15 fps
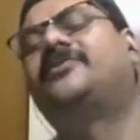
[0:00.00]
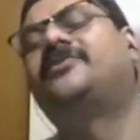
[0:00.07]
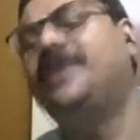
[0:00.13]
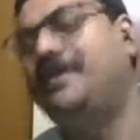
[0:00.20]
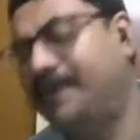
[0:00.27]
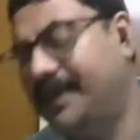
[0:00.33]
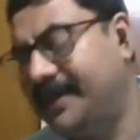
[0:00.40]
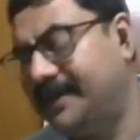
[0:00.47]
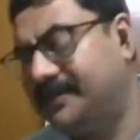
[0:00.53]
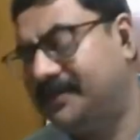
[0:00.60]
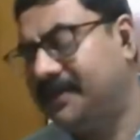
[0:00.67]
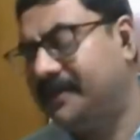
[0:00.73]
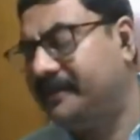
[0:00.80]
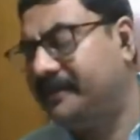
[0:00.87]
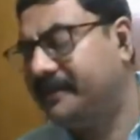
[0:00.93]
players
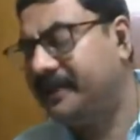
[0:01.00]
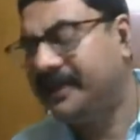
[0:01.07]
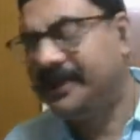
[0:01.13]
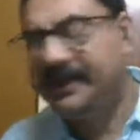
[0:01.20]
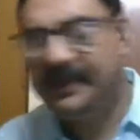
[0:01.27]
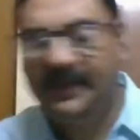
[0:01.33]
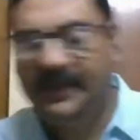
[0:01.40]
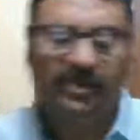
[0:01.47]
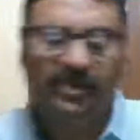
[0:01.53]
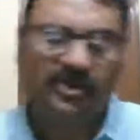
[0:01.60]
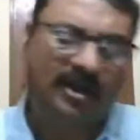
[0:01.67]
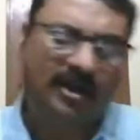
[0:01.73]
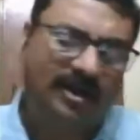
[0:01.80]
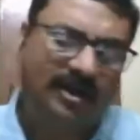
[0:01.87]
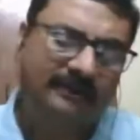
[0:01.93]
here, each
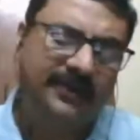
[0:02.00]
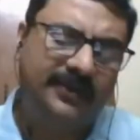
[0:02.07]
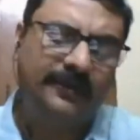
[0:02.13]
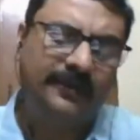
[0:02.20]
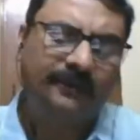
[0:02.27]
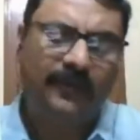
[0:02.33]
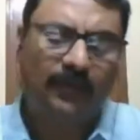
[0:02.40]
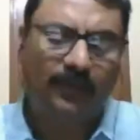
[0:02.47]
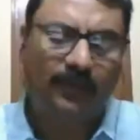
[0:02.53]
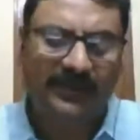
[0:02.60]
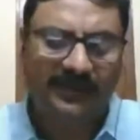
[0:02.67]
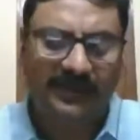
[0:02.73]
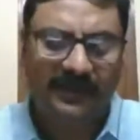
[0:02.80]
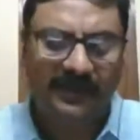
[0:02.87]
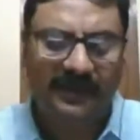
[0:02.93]
armed with
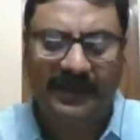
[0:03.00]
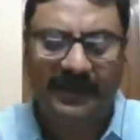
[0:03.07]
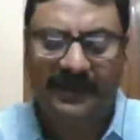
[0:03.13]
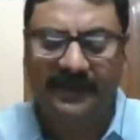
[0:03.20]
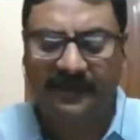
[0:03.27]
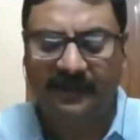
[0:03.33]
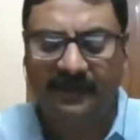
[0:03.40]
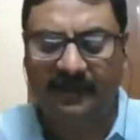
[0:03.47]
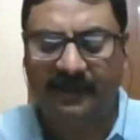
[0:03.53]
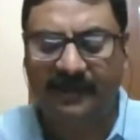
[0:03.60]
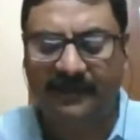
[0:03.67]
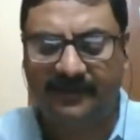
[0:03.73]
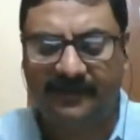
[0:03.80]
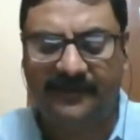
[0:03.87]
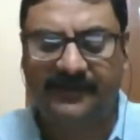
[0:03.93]
9
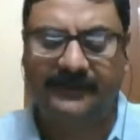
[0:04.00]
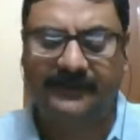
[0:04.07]
cards.